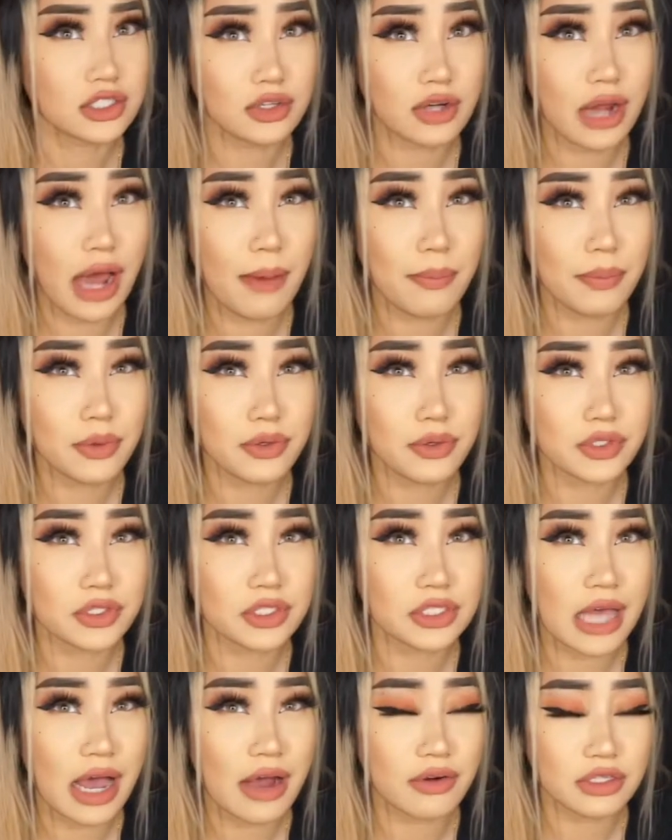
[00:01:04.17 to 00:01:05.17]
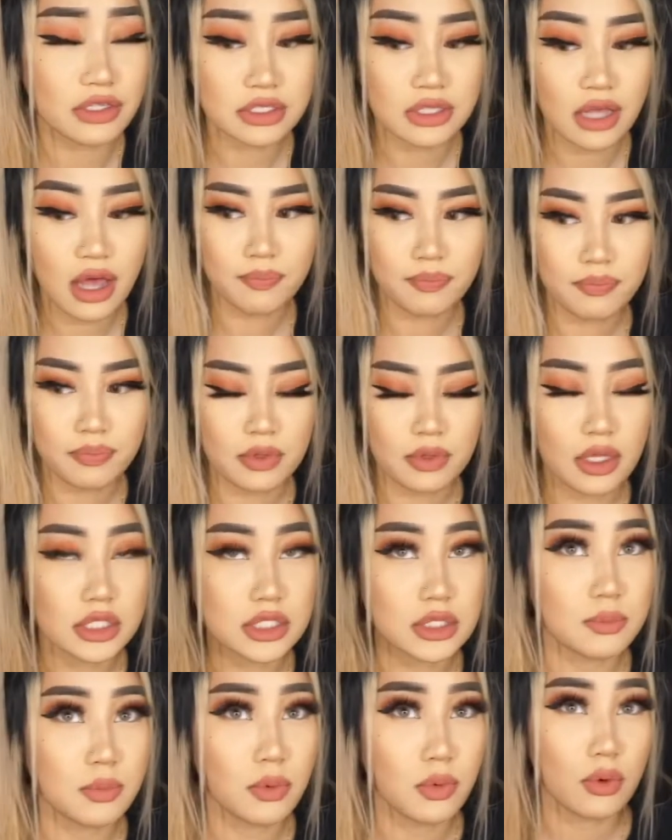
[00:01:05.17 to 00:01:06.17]
apple or soursop, it's
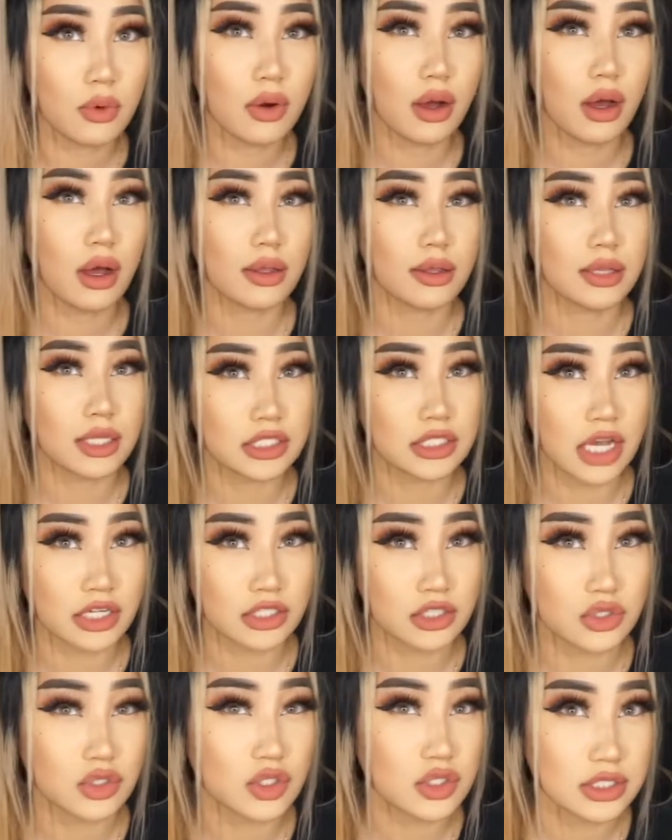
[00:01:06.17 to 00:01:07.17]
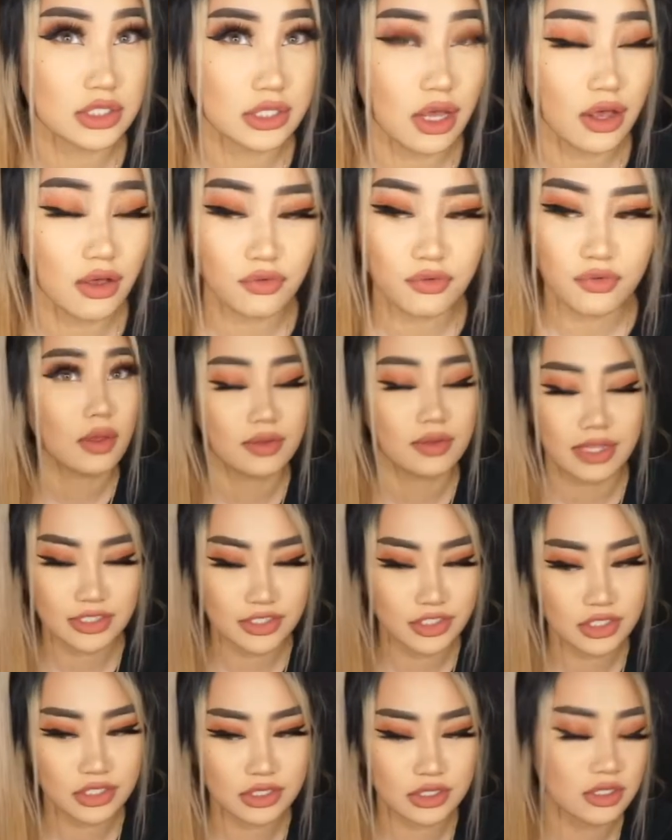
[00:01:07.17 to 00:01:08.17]
more on the texture itself. That's
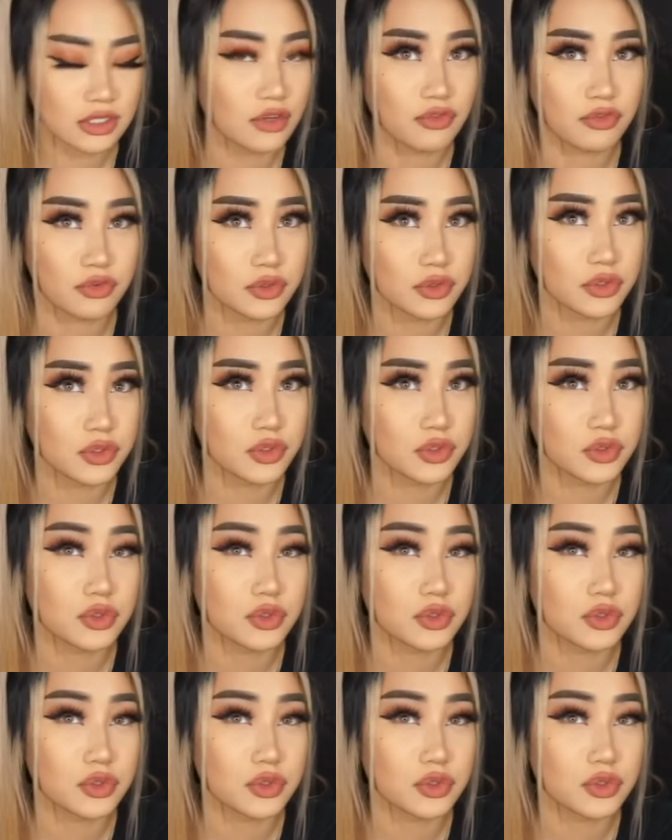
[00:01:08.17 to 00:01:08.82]
just a fruit juice